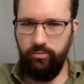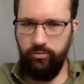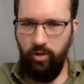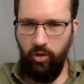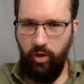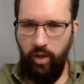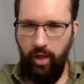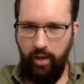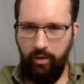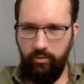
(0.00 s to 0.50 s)

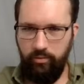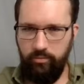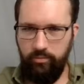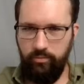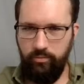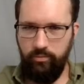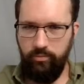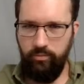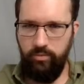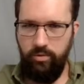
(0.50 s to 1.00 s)
Okay.
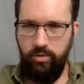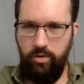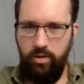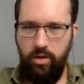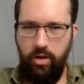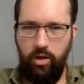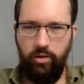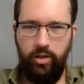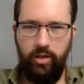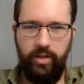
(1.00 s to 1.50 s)

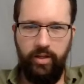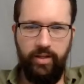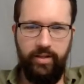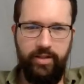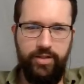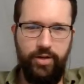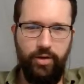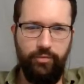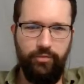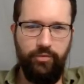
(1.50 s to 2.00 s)
Oh, look, and
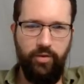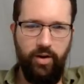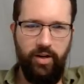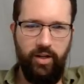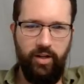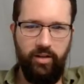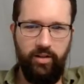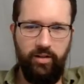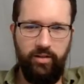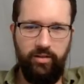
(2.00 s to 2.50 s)
it's so
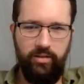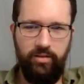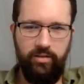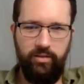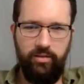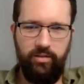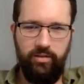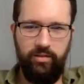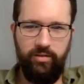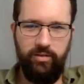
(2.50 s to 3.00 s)
funny.
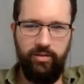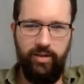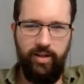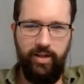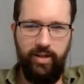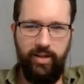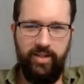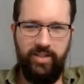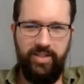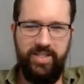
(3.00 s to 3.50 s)

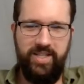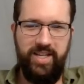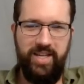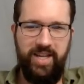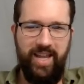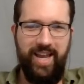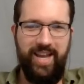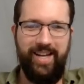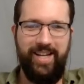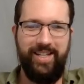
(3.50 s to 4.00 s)
It's
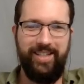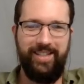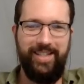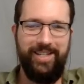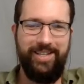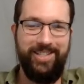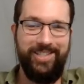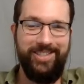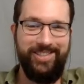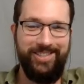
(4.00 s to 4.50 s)
like
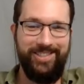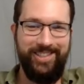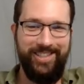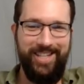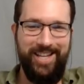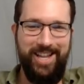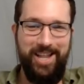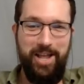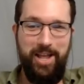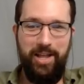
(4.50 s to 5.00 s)

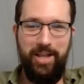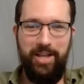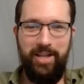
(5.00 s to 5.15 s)
literally